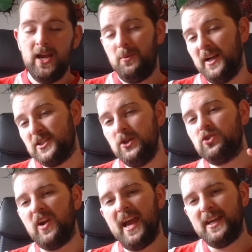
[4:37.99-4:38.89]
We had 2
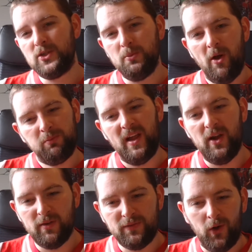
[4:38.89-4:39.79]
strikers who both played
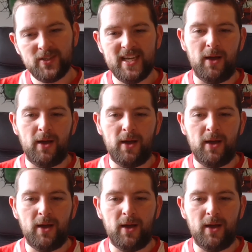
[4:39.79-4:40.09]
over 40.